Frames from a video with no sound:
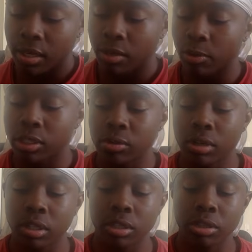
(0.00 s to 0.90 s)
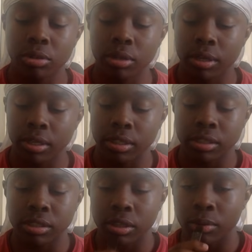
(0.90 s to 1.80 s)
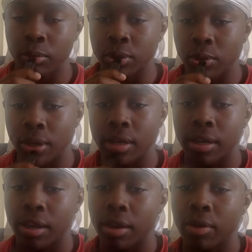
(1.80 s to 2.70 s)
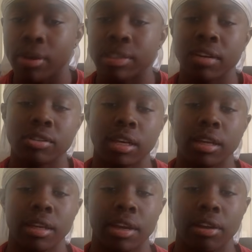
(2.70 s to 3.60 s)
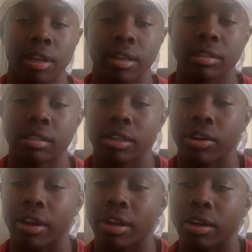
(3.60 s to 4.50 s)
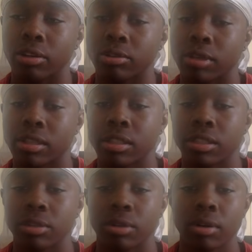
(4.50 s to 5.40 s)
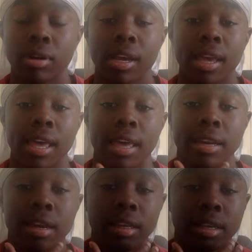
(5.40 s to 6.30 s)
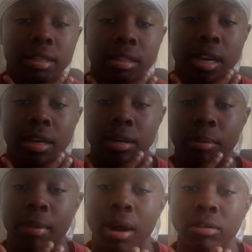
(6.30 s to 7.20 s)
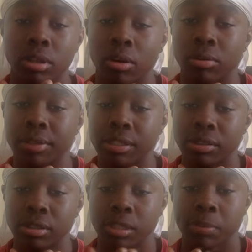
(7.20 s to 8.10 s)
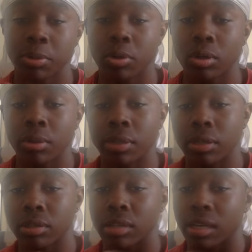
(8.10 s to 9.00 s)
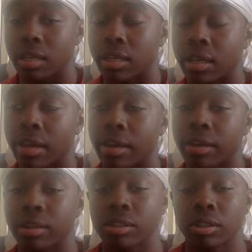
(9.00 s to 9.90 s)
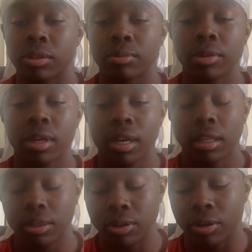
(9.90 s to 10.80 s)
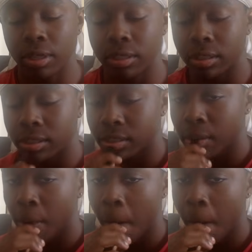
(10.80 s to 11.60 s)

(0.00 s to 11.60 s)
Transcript: what you want to do is when you inhale, instead of trying to inhale like a cigarette and go straight to your throat, inhale it inside your mouth only. So just pull, but don't suck any air. So you go like this.